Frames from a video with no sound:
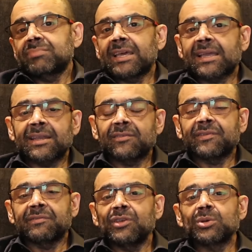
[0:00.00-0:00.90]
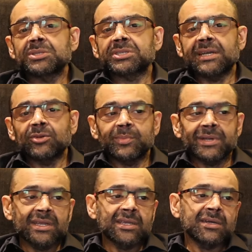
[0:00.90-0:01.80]
like kind of reviews, try to
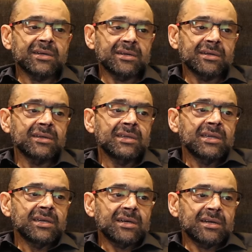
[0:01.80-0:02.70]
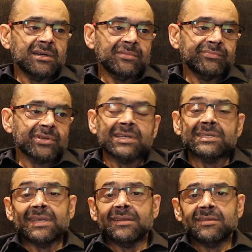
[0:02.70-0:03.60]
bring
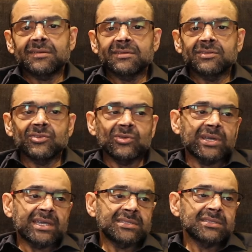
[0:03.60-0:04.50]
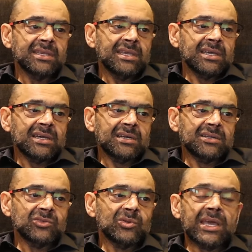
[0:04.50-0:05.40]
content to you guys.
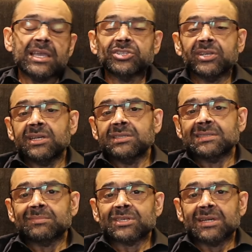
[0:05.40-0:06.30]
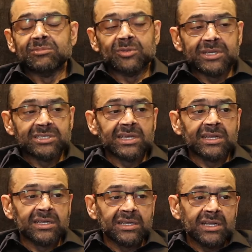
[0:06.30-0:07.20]
Do like, share, and subscribe to my
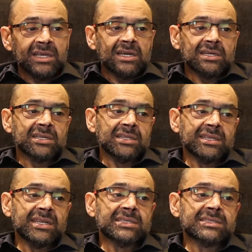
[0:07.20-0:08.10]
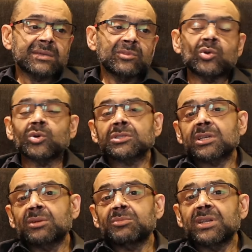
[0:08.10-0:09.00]
channel. Until the next time, your host
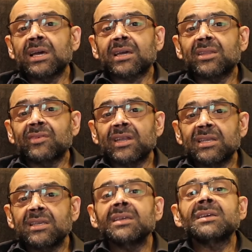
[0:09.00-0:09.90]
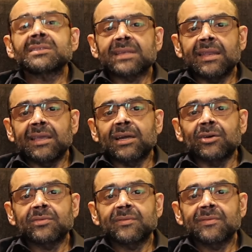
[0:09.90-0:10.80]
Coromandel Extrait signing out.